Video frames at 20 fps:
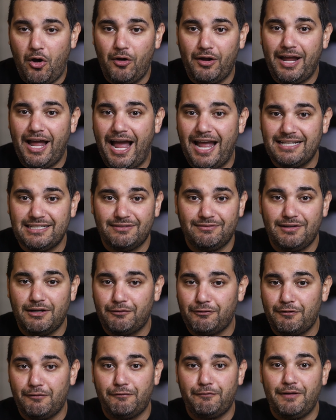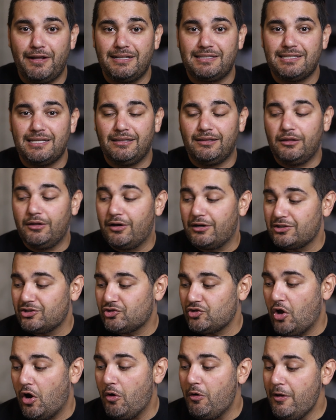all kinds of different fits and looks.
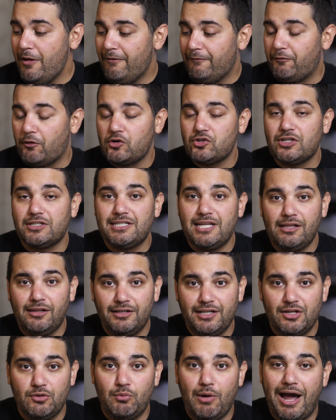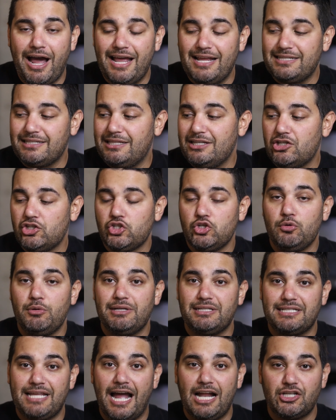So versatility-wise, this shoe
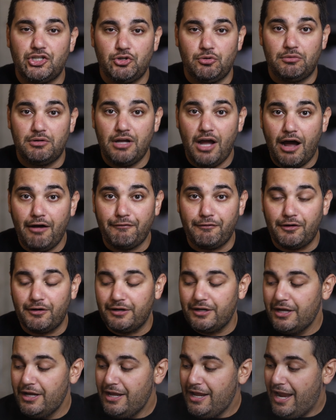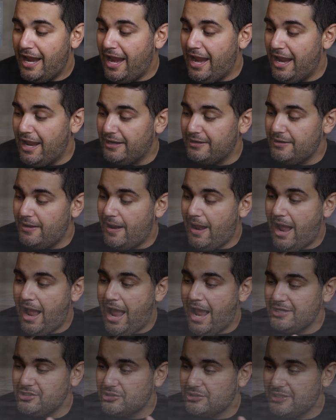has got you covered, and
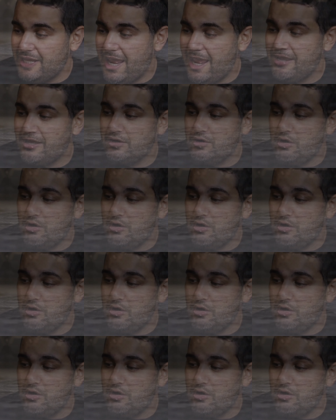I just can't